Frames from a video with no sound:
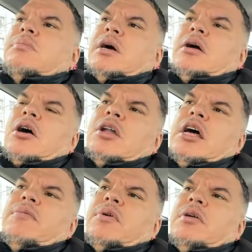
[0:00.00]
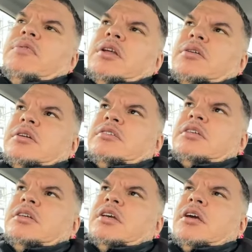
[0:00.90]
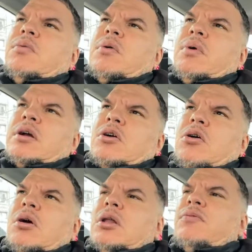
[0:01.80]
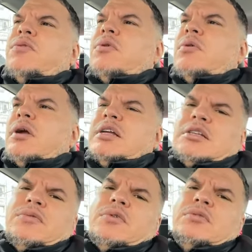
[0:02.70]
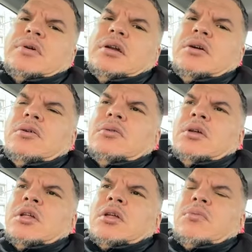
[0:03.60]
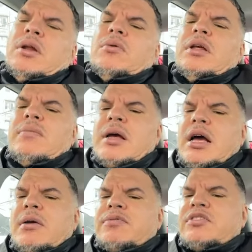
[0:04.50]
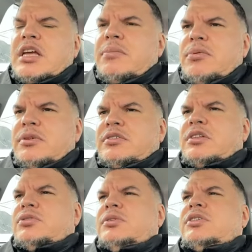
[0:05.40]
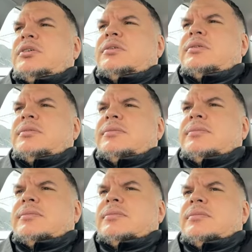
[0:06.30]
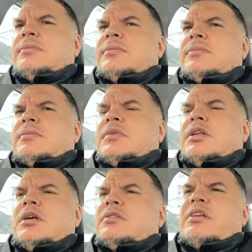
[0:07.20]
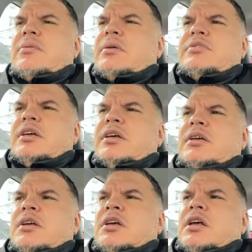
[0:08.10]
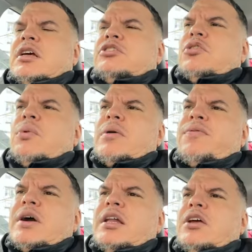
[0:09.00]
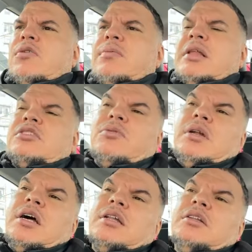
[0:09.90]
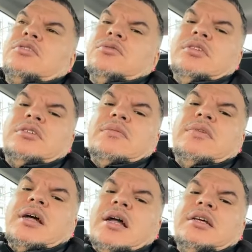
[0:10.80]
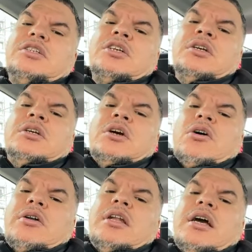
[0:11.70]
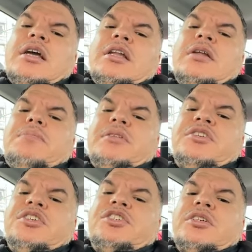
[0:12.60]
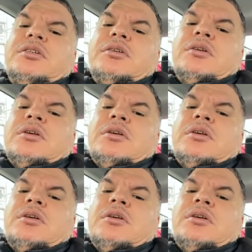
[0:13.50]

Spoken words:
But our level of literacy and what we're calling for and asking for is very low. We don't even have stable institutions. You understand what I'm saying? And so we're fighting over that. So a lot of the students of knowledge are not in a position